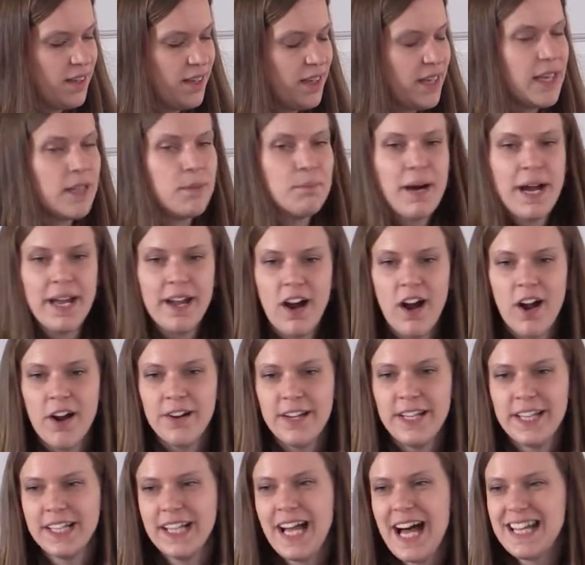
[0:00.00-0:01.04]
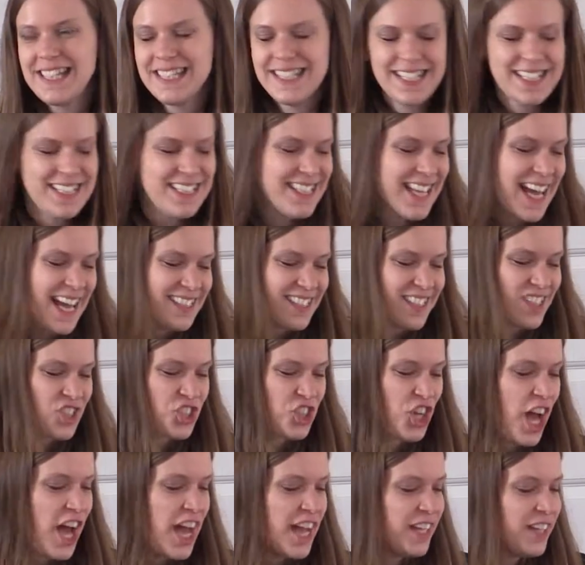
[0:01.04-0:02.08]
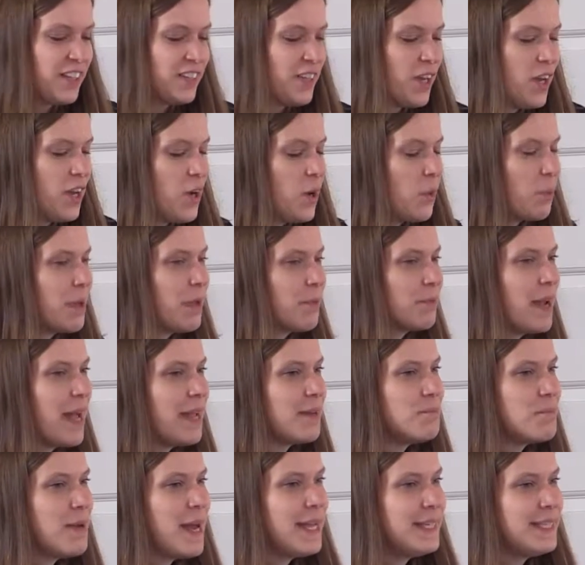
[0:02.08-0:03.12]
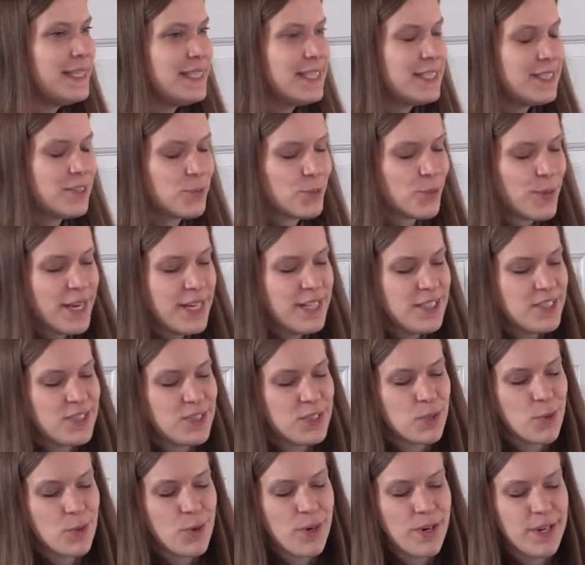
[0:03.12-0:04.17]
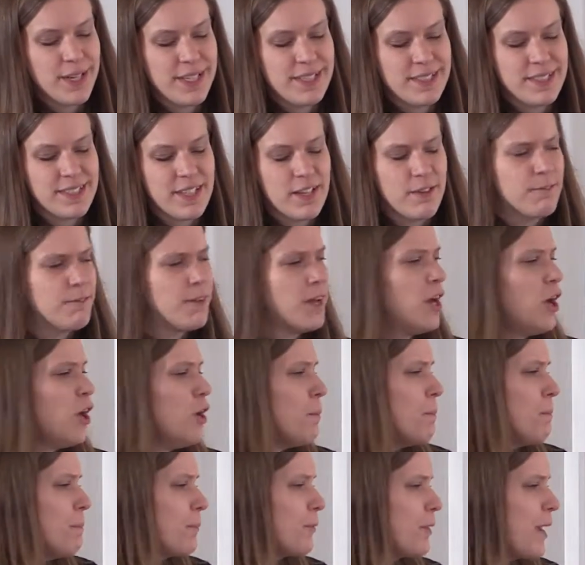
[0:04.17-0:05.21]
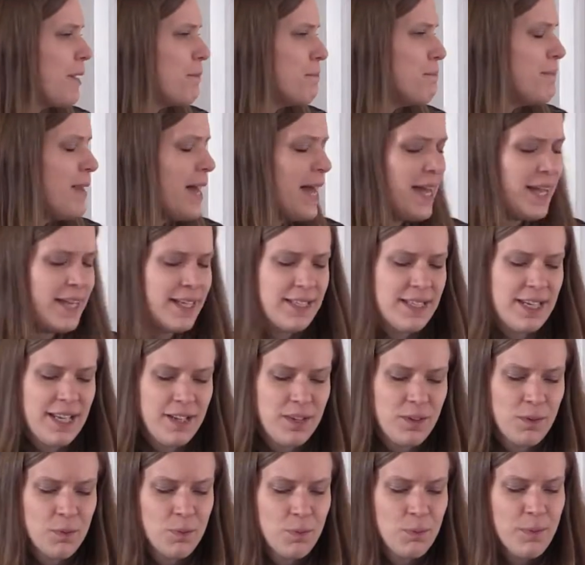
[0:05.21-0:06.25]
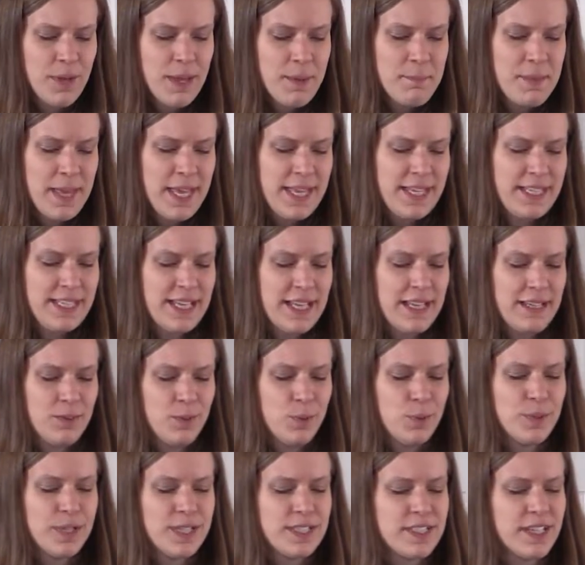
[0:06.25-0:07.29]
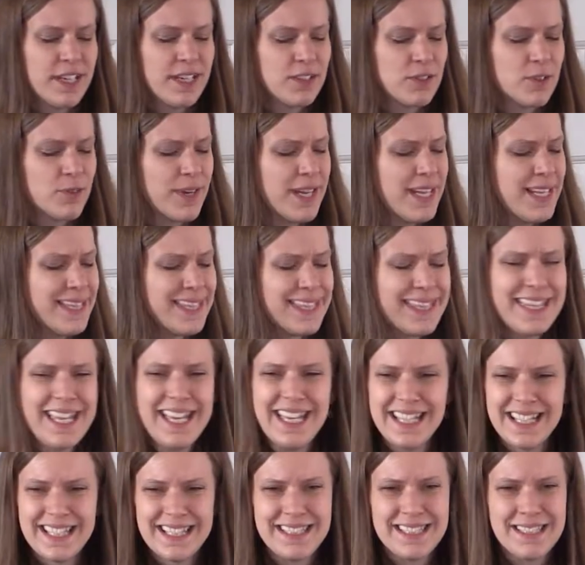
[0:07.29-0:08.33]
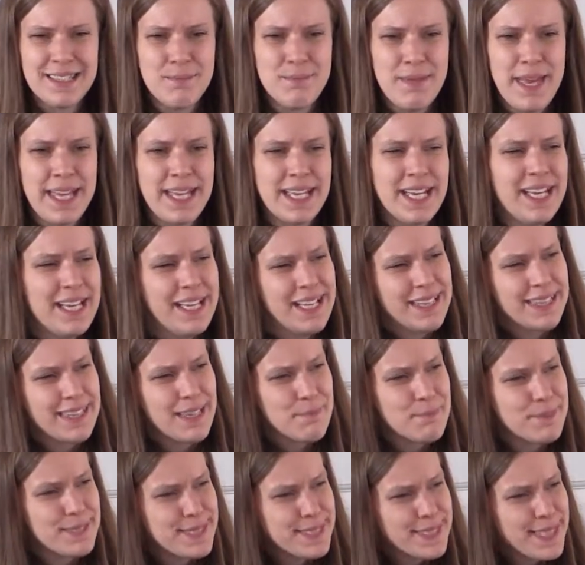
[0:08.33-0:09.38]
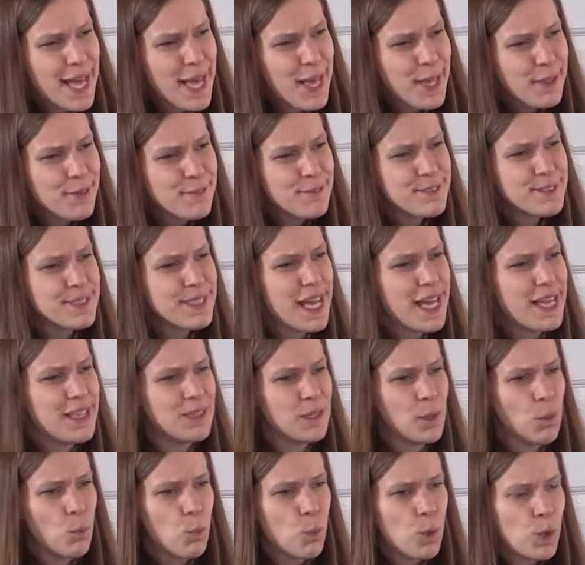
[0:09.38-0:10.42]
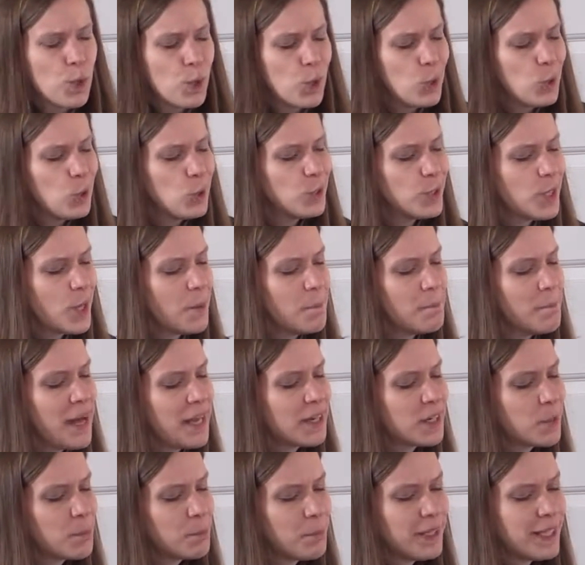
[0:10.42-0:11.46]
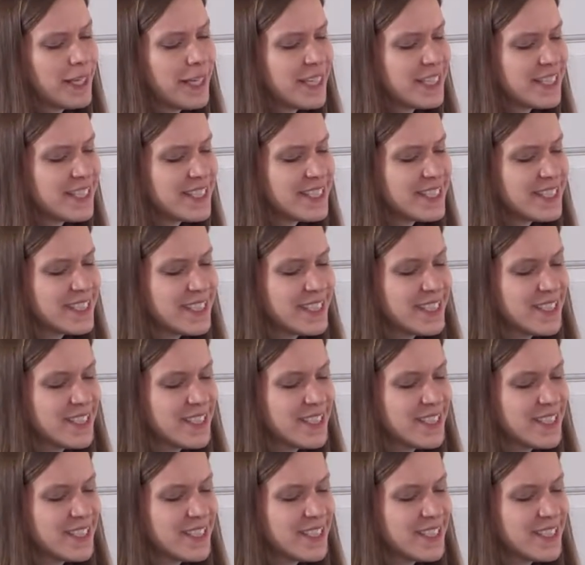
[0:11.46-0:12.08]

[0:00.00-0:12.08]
In my RE classes as a child, we read many great stories of great men and women and who had done great things to make themselves and the world a better place.